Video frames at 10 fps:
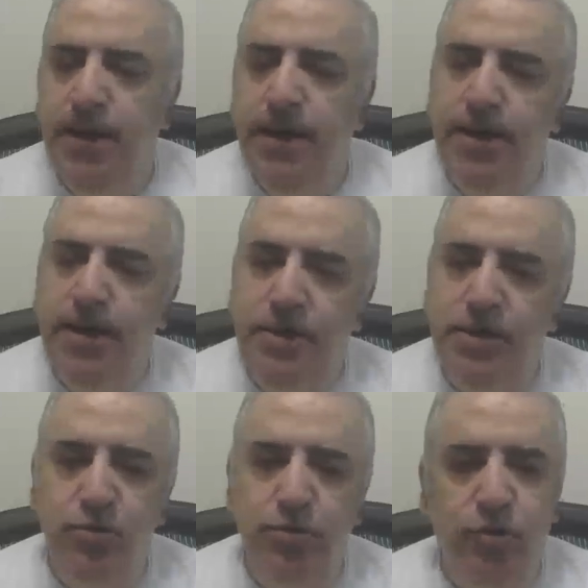In this
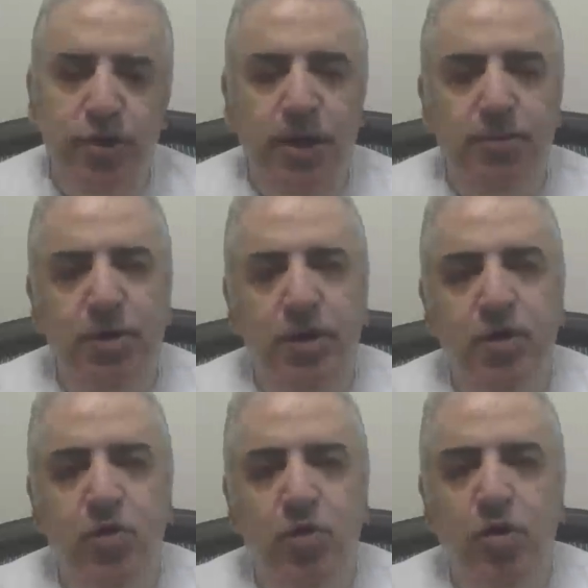tutorial I'm gonna
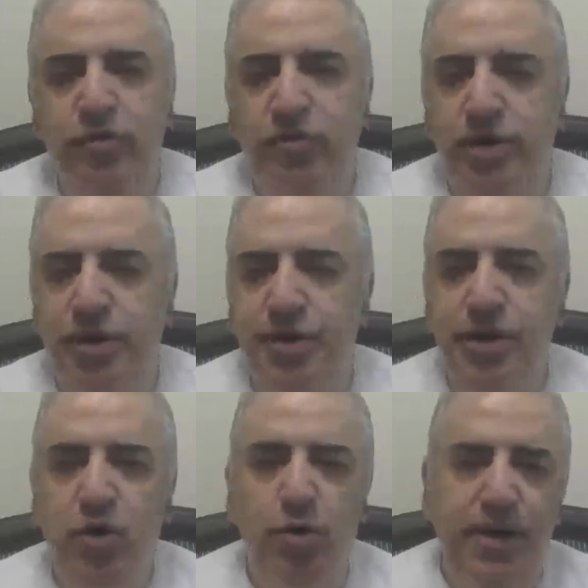go over three
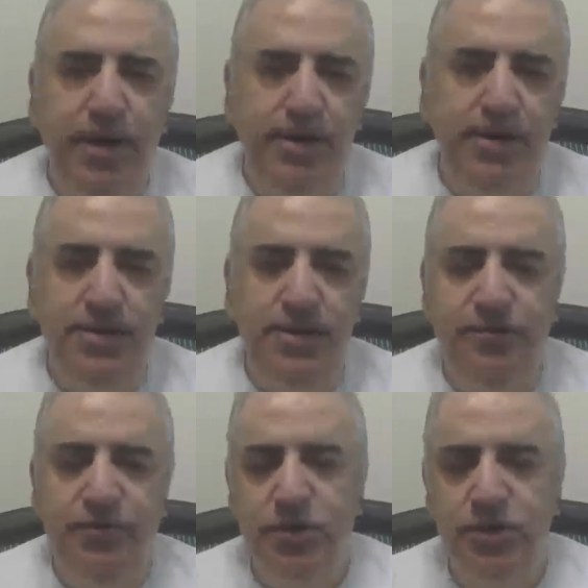commands. The
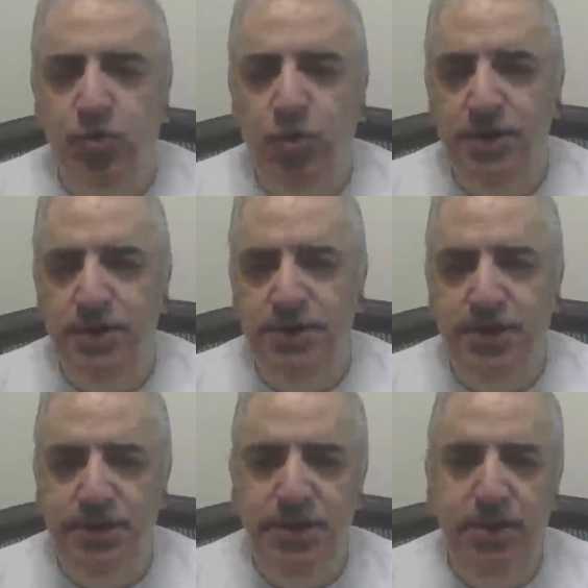first one is the
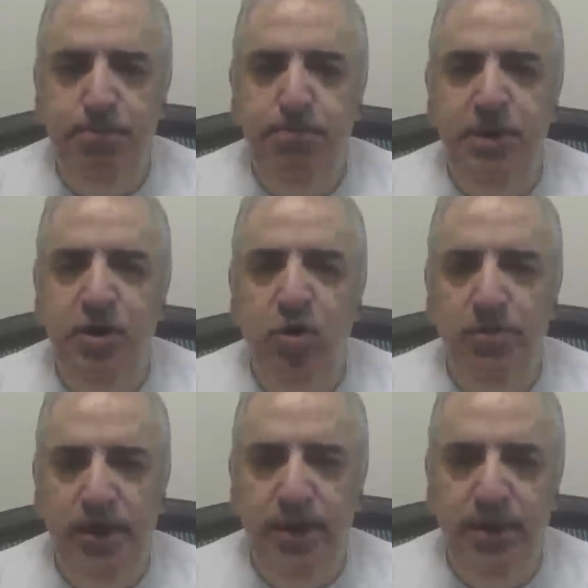cp
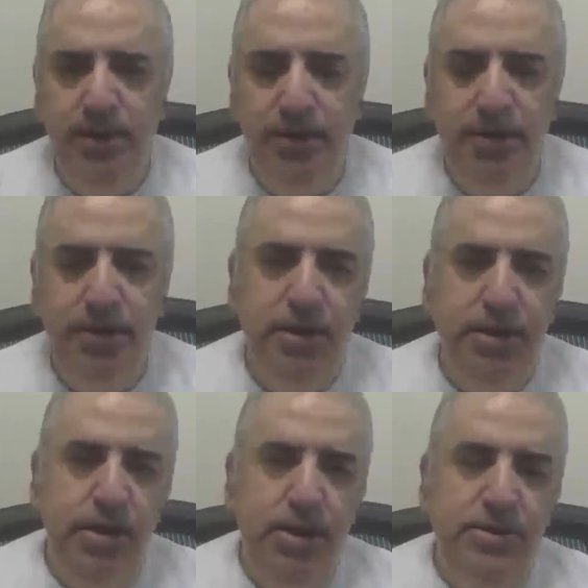command,
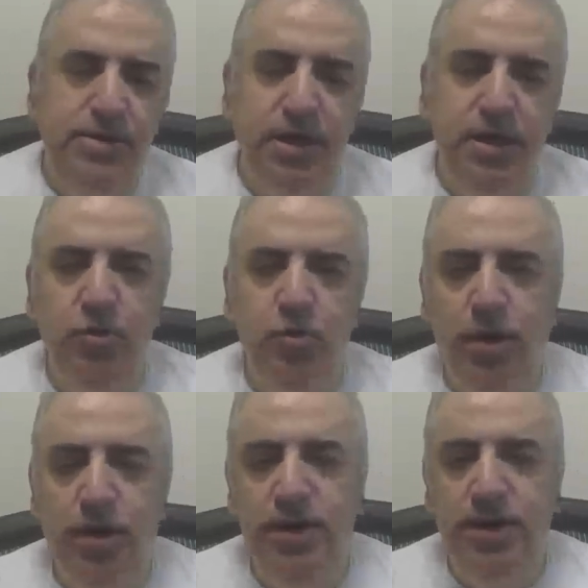the second
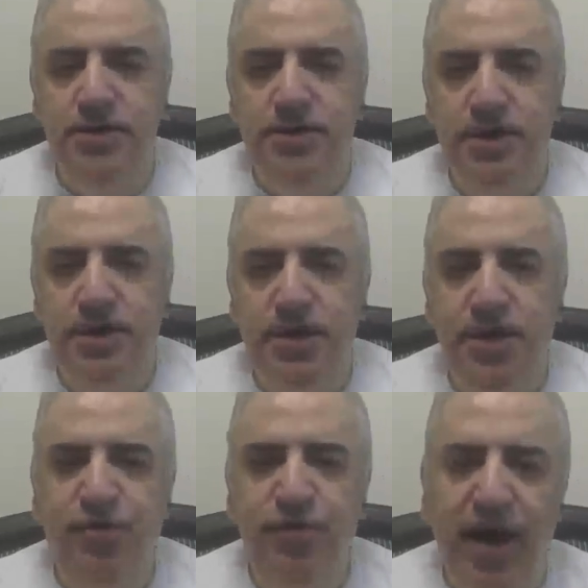one is the
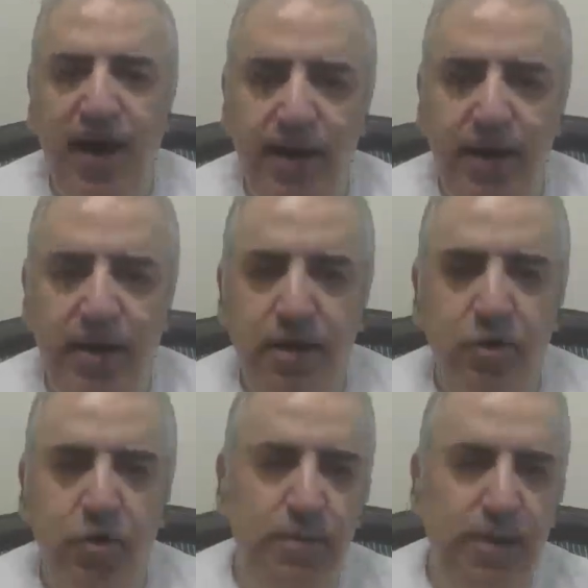file
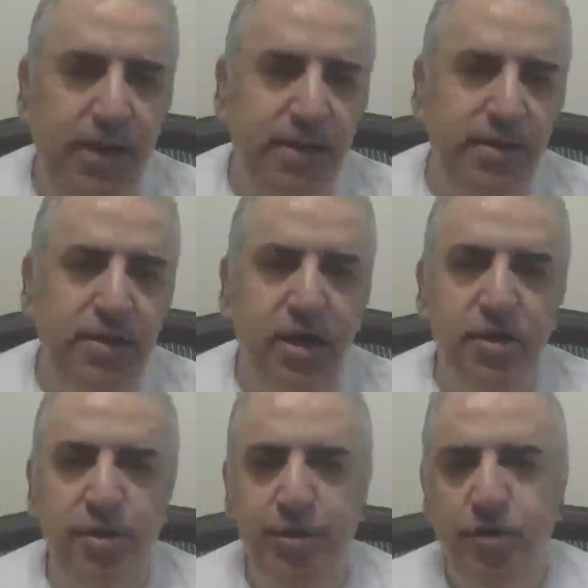command, and the
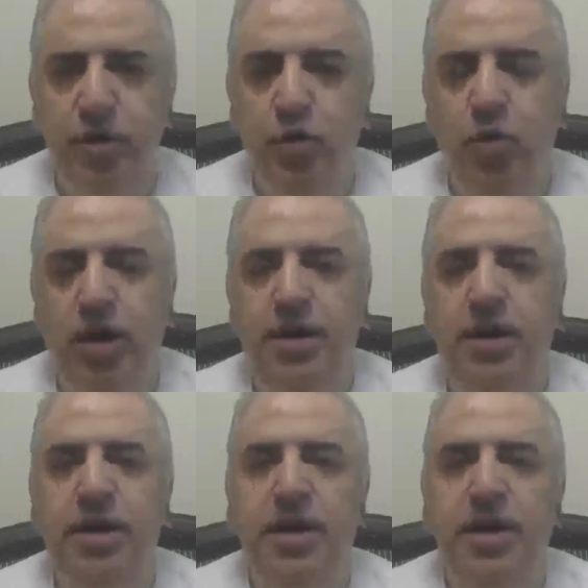third
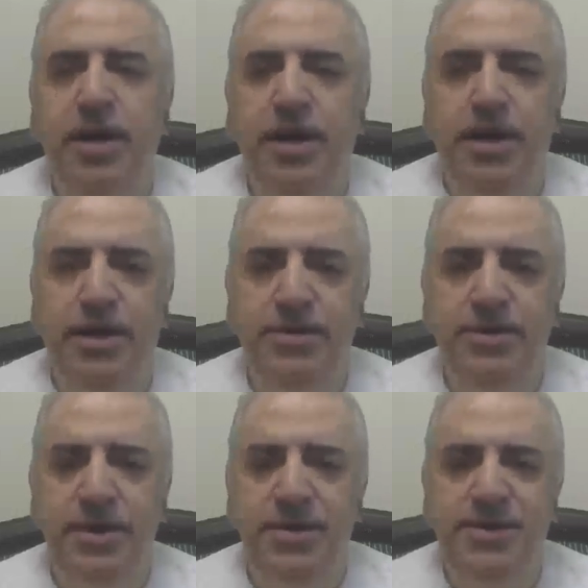one is
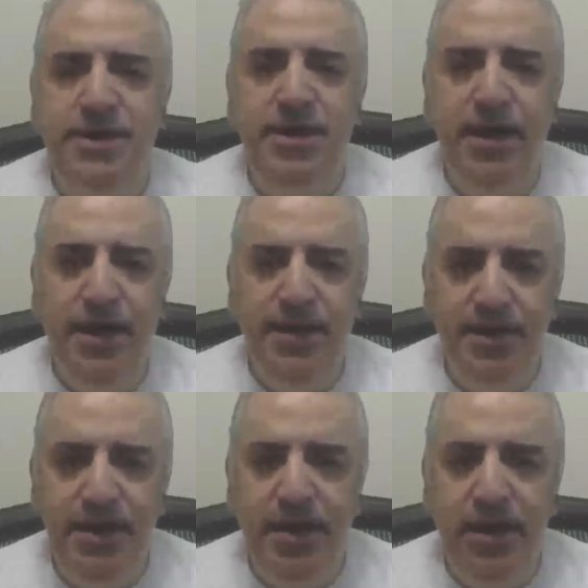the
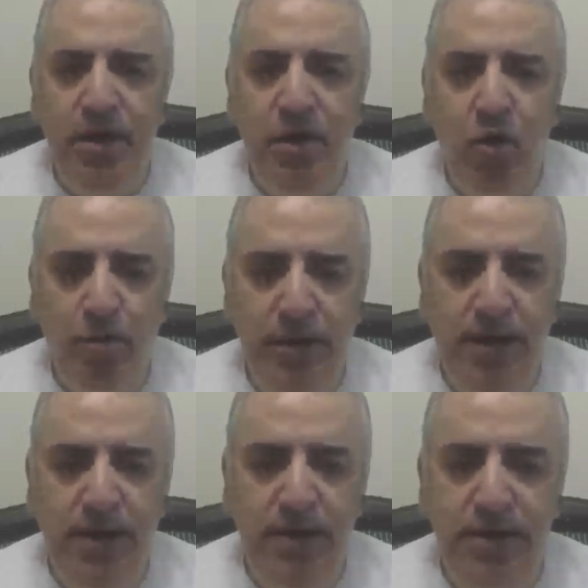cat
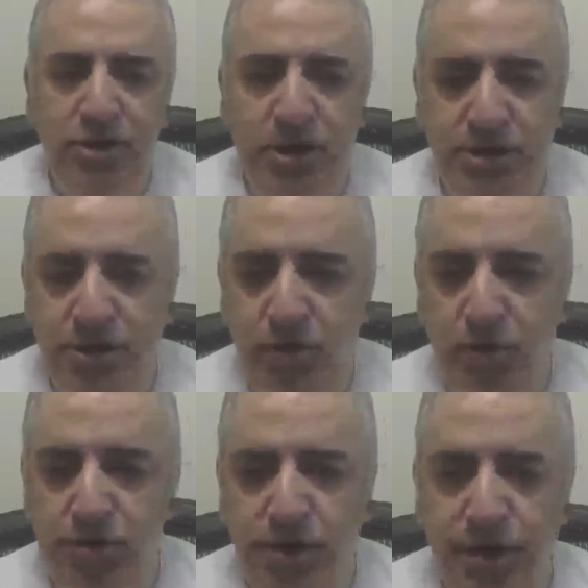command. Just
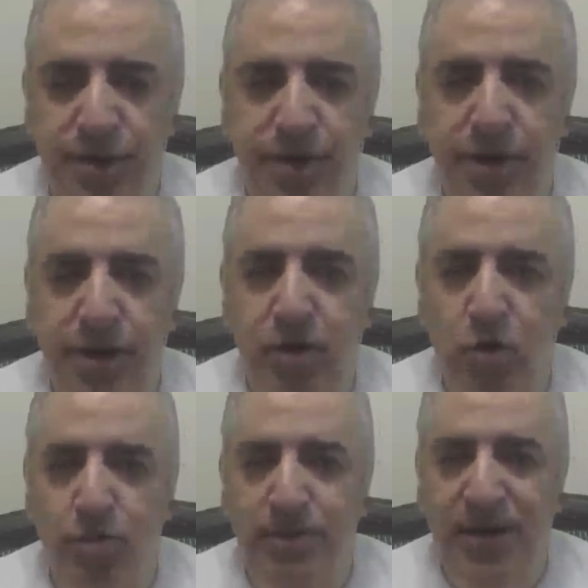those three
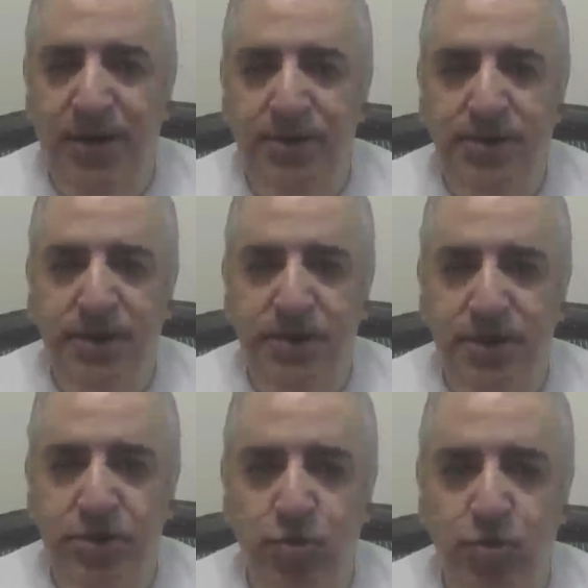commands in
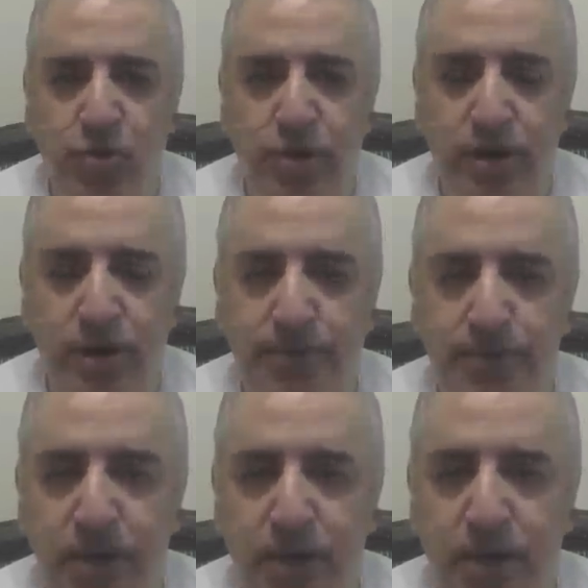this tutorial.
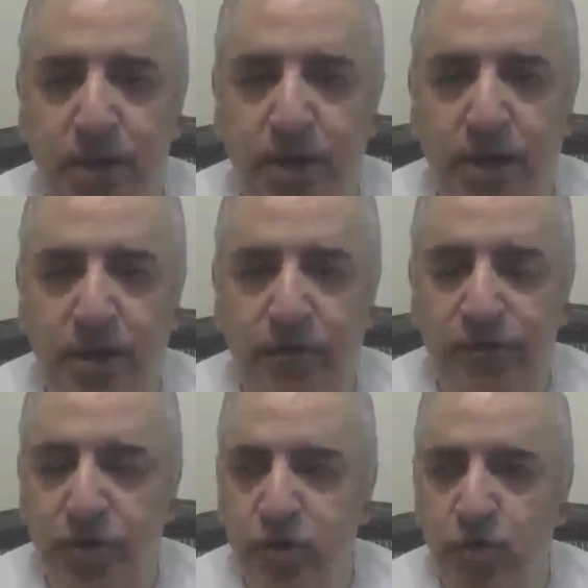The
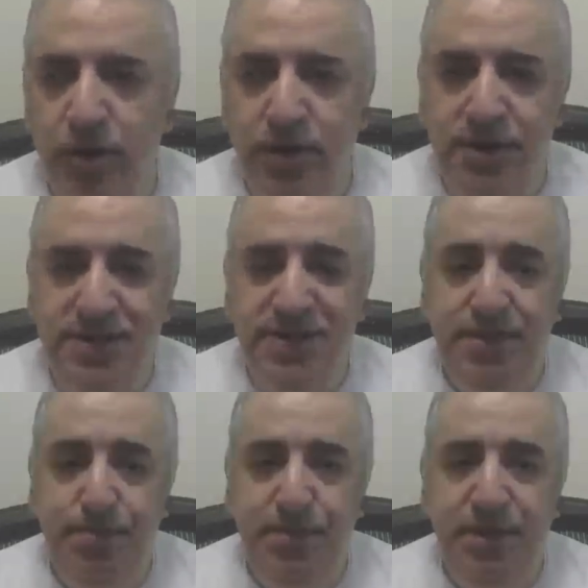first one, the
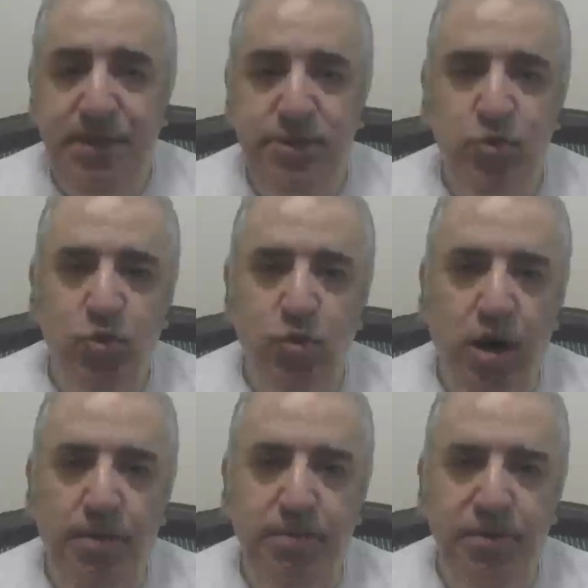cp, is to
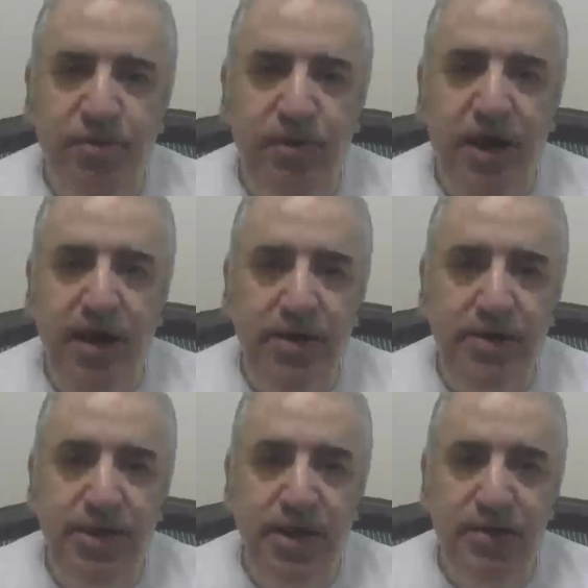copy
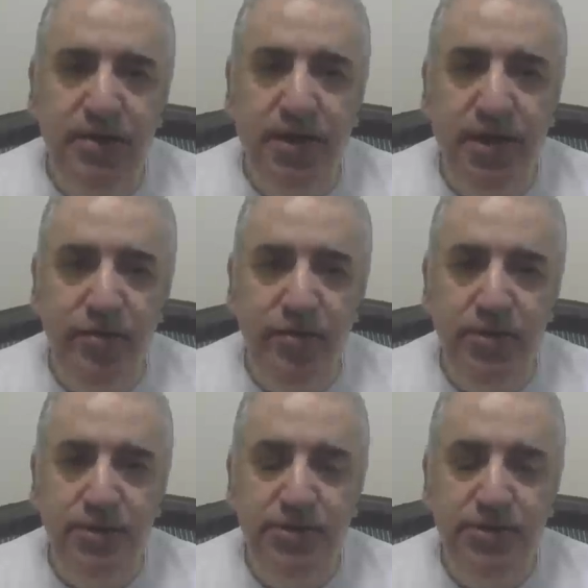files and directories.